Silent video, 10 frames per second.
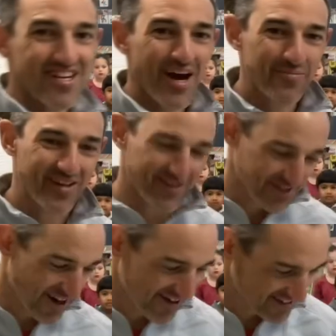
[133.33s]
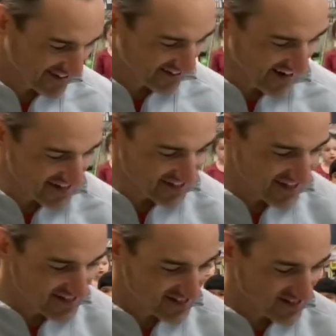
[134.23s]
job, kindergarten.
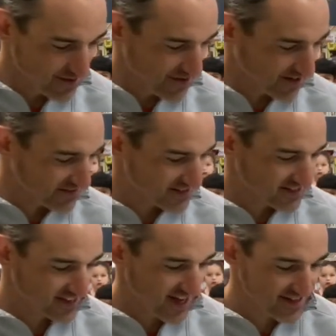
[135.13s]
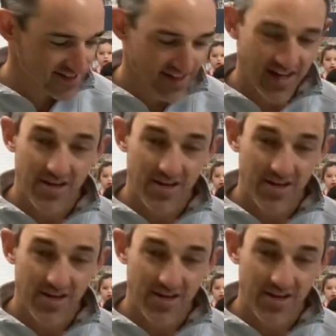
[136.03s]
Congratulations to the Book of Success.